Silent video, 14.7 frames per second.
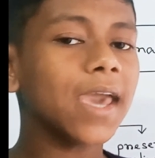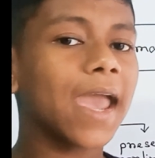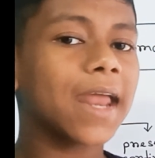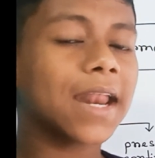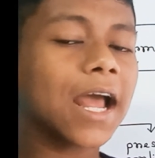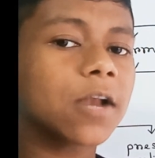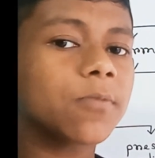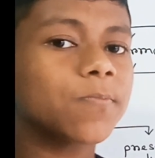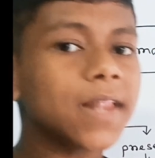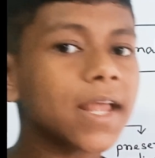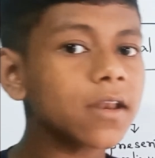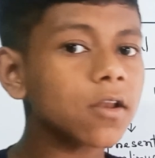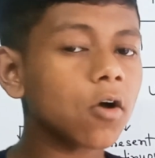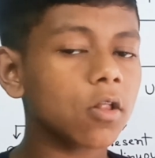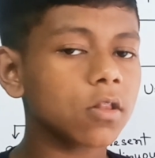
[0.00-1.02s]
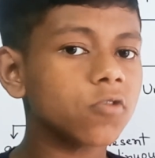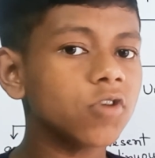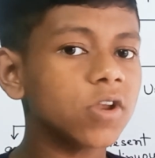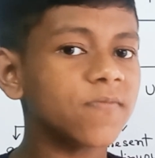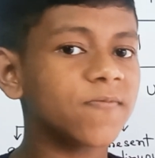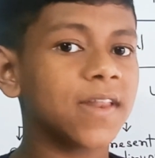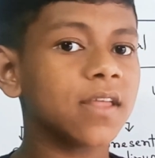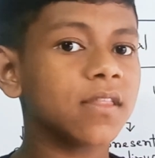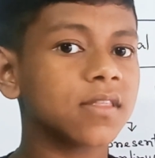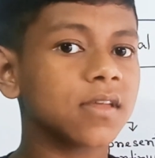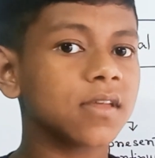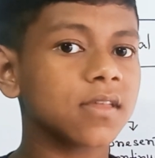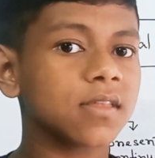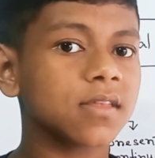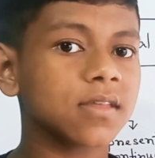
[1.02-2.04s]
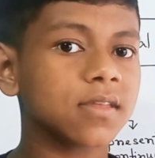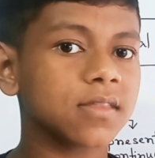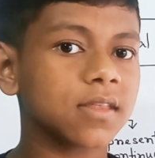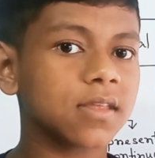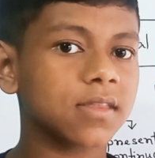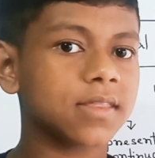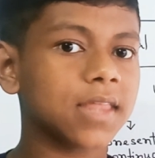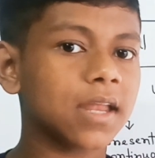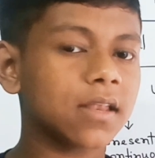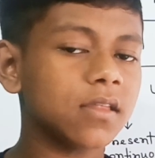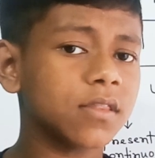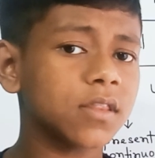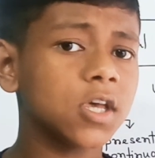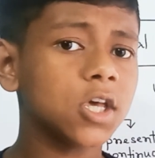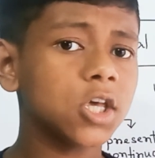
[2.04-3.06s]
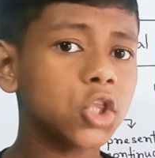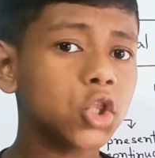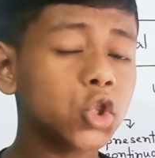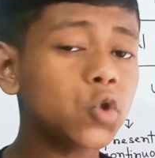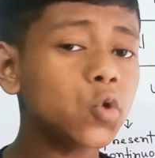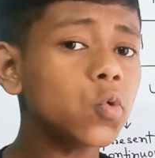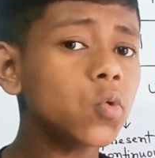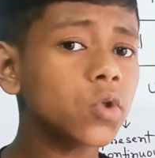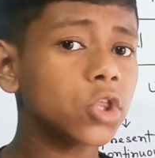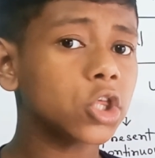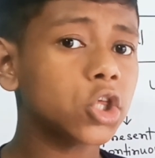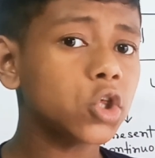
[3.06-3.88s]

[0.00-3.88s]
and unplanned also reflects that is you